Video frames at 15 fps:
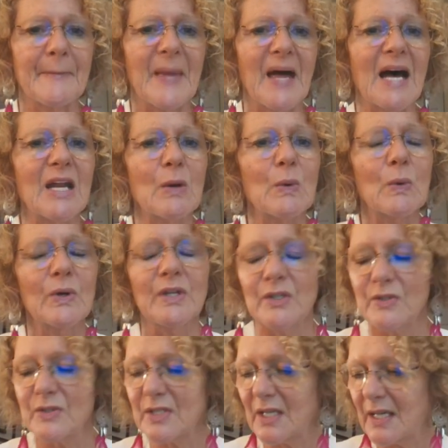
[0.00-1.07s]
And I want
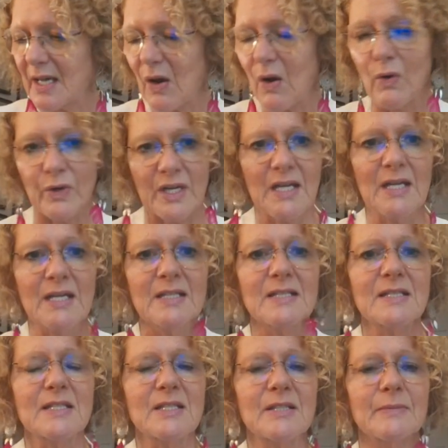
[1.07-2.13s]
you to get
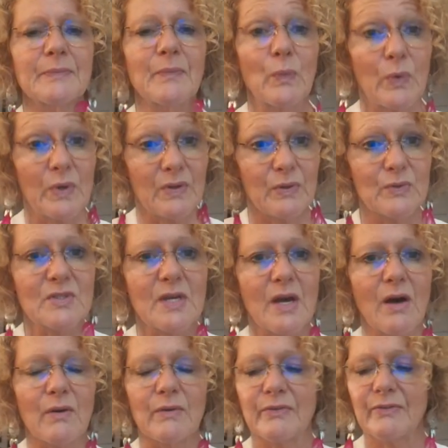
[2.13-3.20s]
honest with
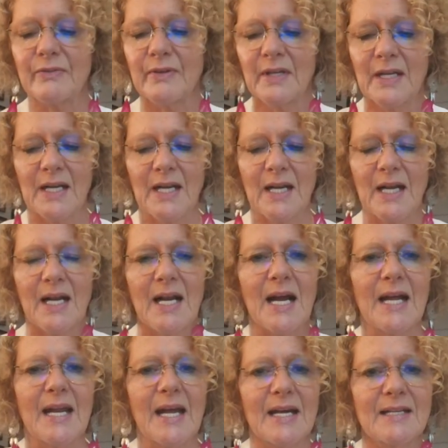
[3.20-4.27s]
yourself
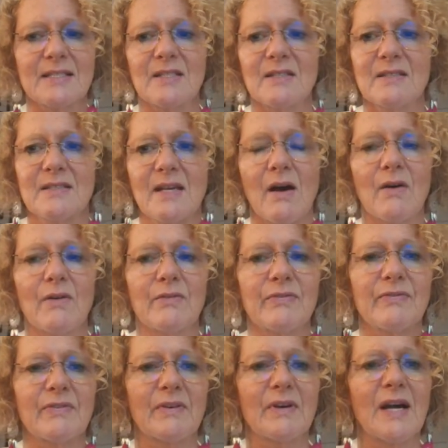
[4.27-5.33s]
and ask yourself,
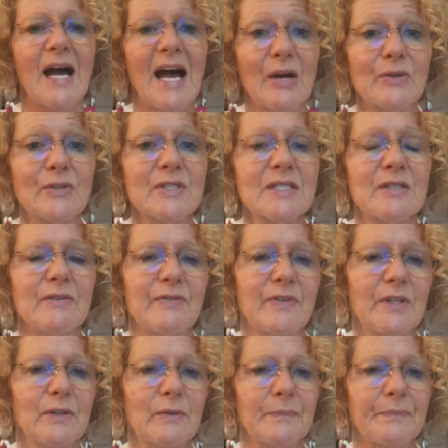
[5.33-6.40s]
how does it
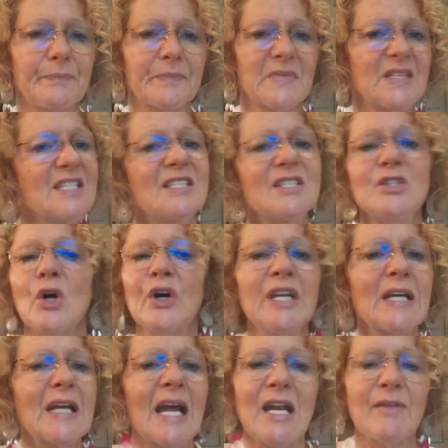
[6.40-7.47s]
feel? This not in
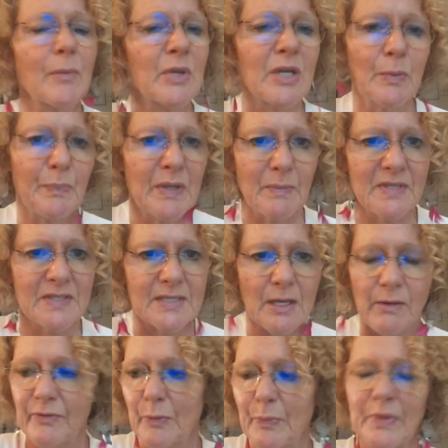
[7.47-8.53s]
a kind of I'm going to beat
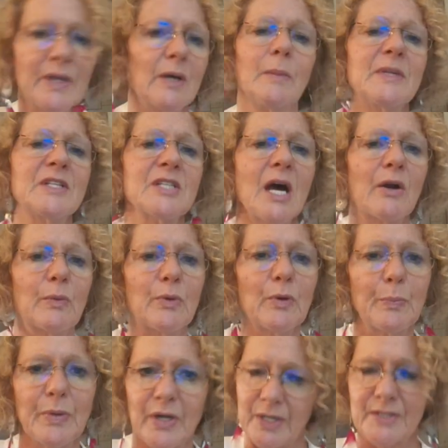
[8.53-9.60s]
myself up and I'm a terrible
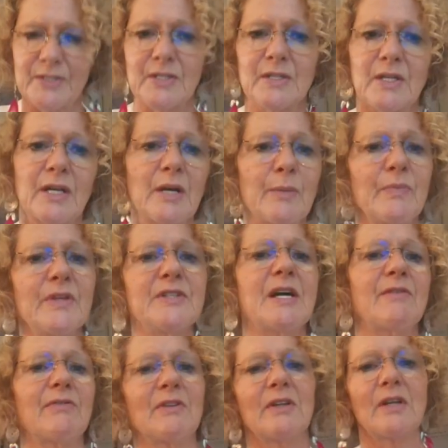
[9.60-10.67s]
person and I'm the
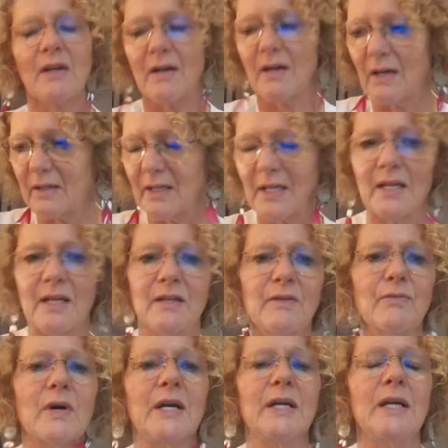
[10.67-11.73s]
devil incarnate kind
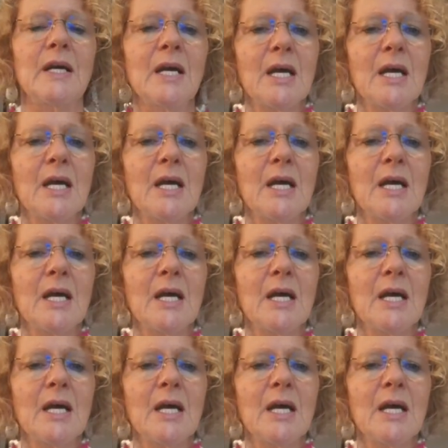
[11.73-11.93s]
of way,